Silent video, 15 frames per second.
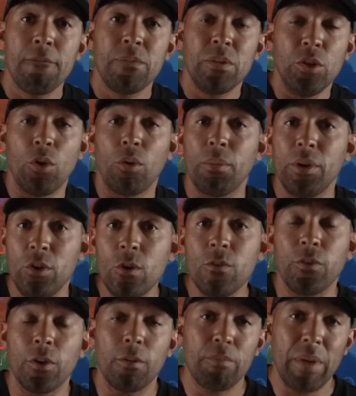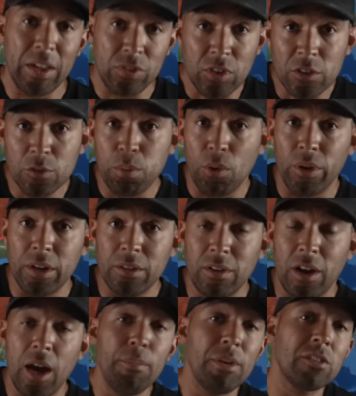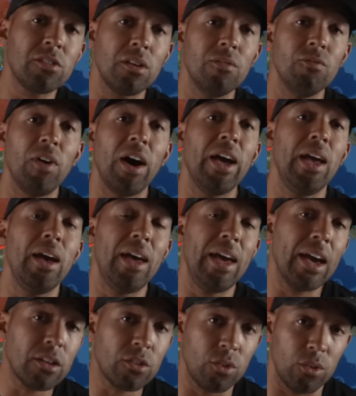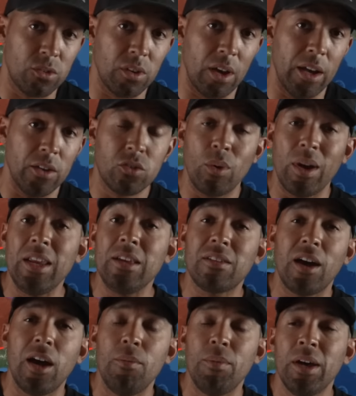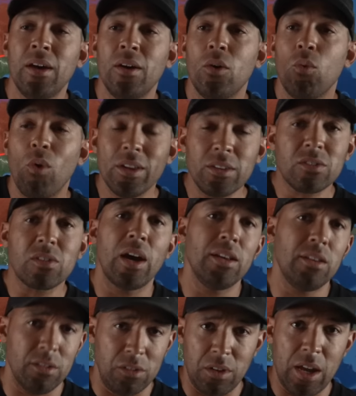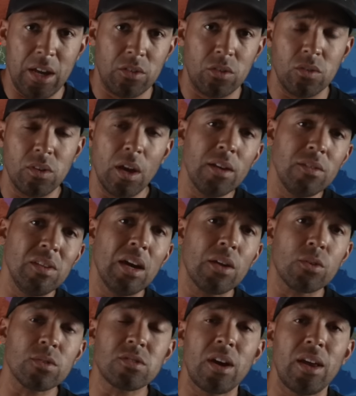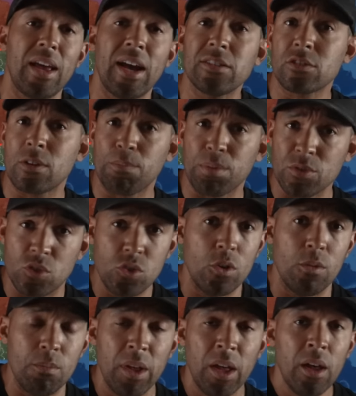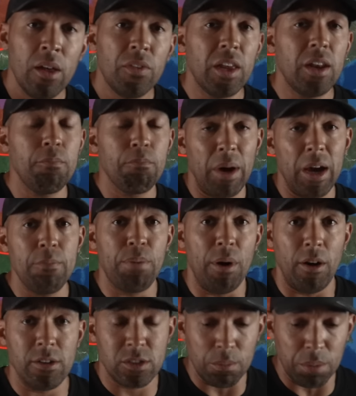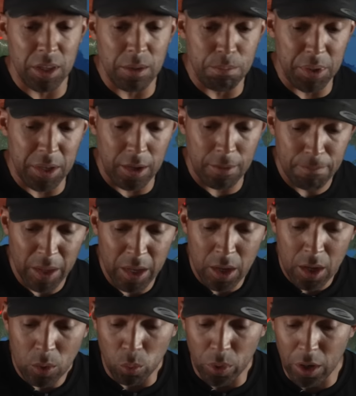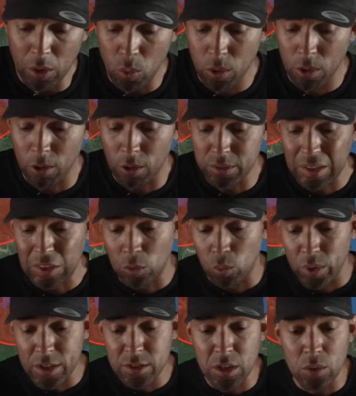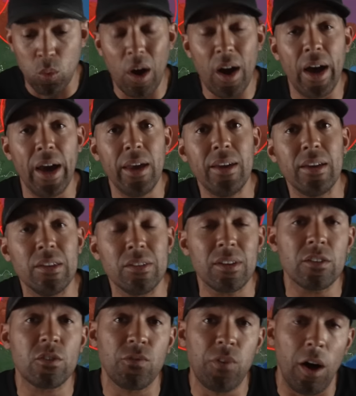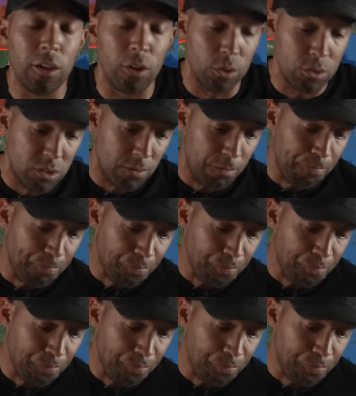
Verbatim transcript: your maneuver at this point in time is via exercise. So anytime one side doesn't exercise, the other side has to presume that it might possibly be real world. And the reason why is as follows.